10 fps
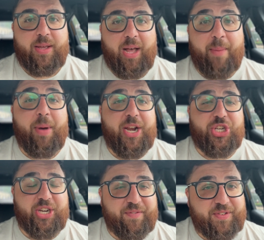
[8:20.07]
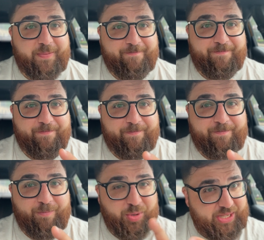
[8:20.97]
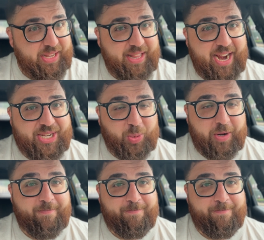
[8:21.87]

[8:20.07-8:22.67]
I'm Moneyshift. We'll see you in the next one.